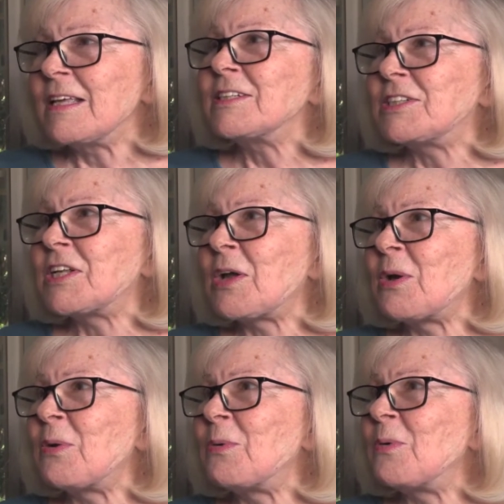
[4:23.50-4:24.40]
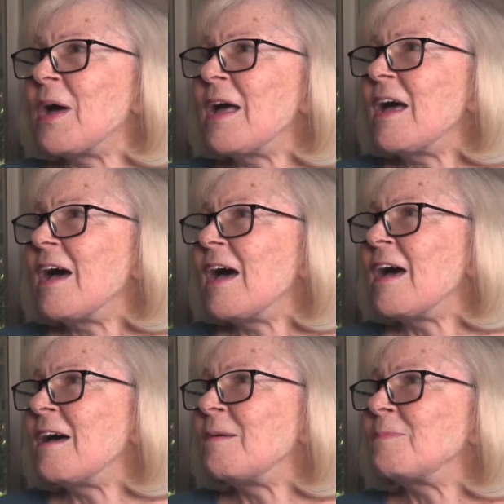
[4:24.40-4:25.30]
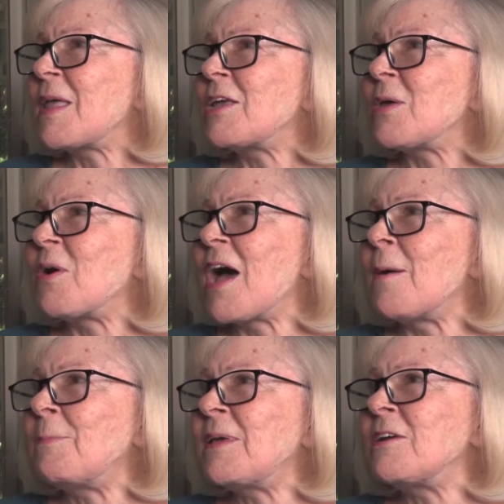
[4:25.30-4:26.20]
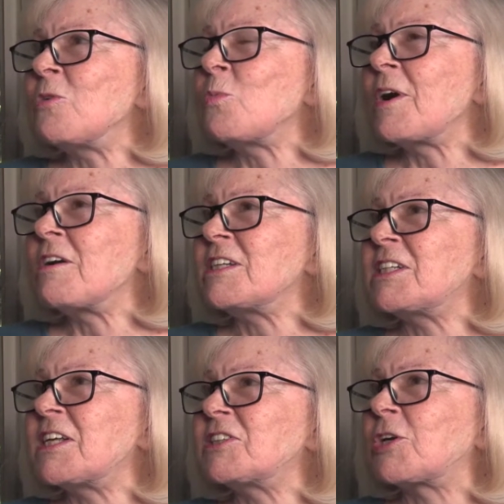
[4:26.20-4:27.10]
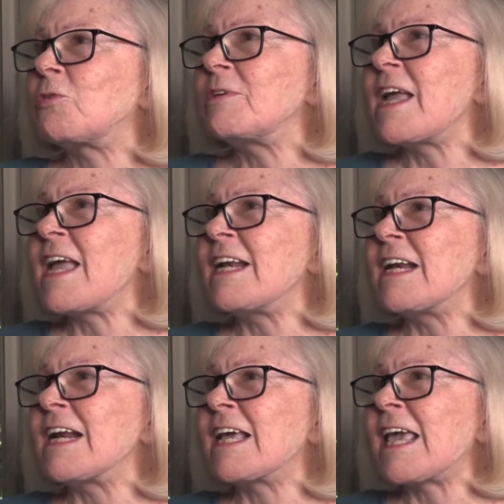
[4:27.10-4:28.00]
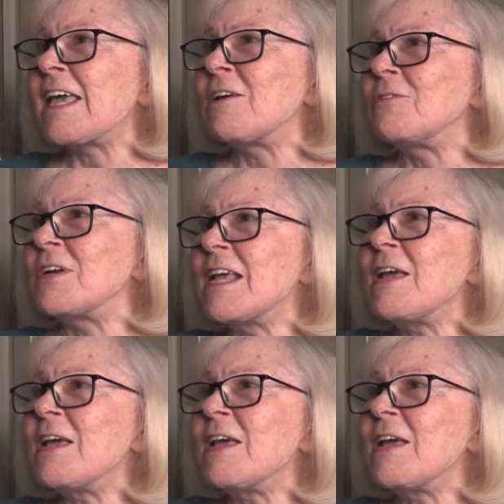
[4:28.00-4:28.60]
So up here where it says create an account,